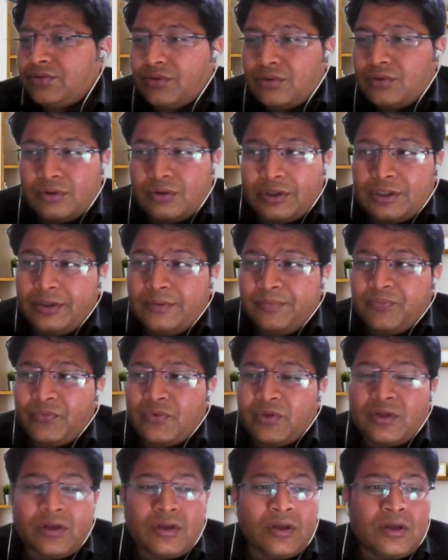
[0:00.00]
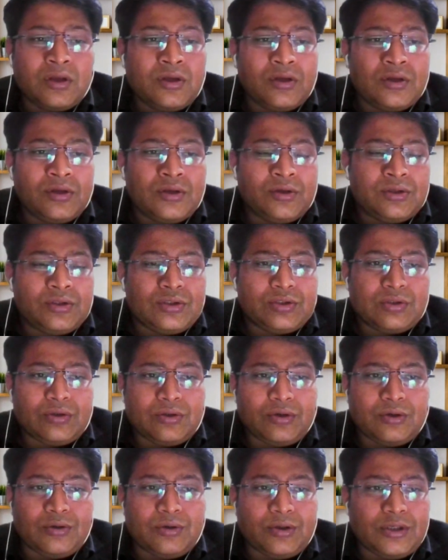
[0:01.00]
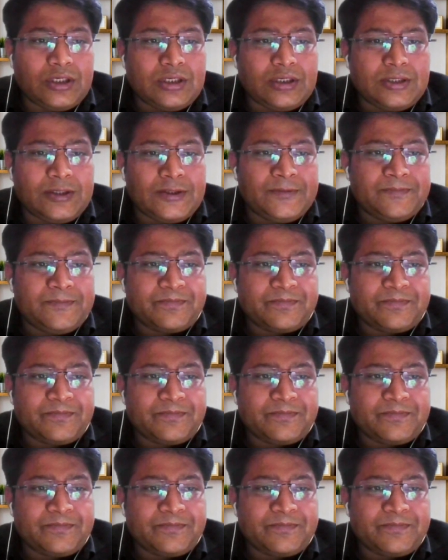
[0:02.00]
okay so uh,